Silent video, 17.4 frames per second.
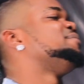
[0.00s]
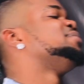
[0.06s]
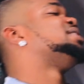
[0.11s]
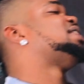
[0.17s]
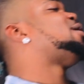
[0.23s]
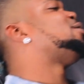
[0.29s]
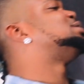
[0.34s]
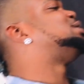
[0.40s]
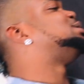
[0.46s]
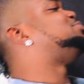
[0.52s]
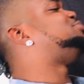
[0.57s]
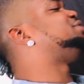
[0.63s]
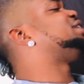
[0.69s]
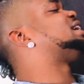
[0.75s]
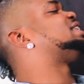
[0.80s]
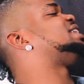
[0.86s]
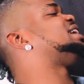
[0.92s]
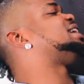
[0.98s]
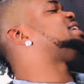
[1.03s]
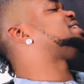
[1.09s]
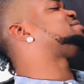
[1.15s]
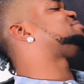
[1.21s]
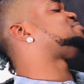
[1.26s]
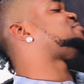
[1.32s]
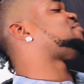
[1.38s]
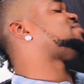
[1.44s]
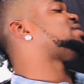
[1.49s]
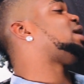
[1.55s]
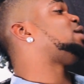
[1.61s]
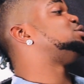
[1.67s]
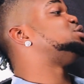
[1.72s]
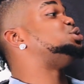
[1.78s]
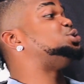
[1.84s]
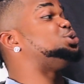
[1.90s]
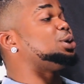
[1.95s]
That was the break there. That
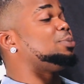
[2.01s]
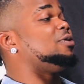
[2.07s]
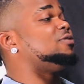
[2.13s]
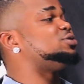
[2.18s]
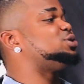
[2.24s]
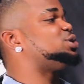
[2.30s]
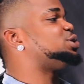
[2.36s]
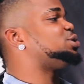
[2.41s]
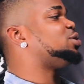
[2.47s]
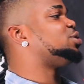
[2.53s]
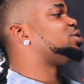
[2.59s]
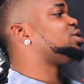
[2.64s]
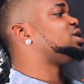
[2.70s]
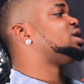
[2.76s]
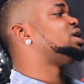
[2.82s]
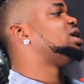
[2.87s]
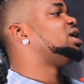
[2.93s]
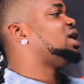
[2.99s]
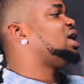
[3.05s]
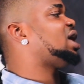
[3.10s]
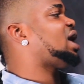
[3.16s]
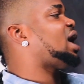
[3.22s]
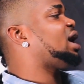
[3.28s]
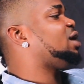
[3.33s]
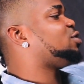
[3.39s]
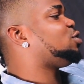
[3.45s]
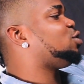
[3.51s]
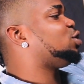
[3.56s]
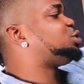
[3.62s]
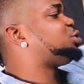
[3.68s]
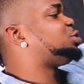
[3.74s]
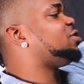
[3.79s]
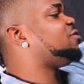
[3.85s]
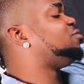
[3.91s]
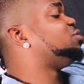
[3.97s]
was the drop of the song. I
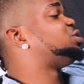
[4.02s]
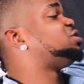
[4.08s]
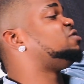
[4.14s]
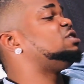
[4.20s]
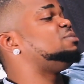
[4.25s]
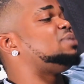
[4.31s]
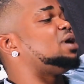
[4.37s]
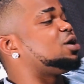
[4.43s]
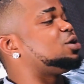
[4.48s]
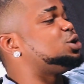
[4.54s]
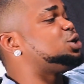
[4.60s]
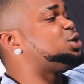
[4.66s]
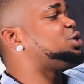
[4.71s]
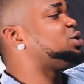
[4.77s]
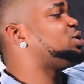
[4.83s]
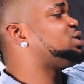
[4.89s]
cut off most of the percussion